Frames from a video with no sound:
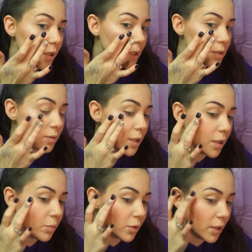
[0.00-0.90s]
That's really
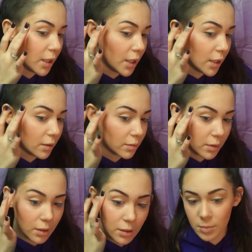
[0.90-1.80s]
pretty.
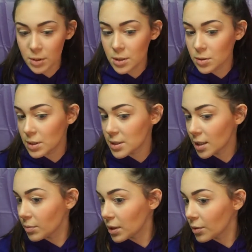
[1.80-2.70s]
I'm gonna do the
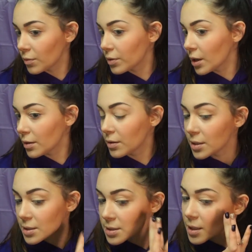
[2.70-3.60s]
same thing over on
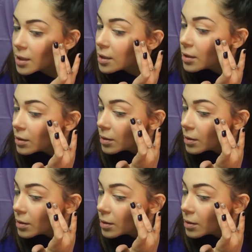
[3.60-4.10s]
this side.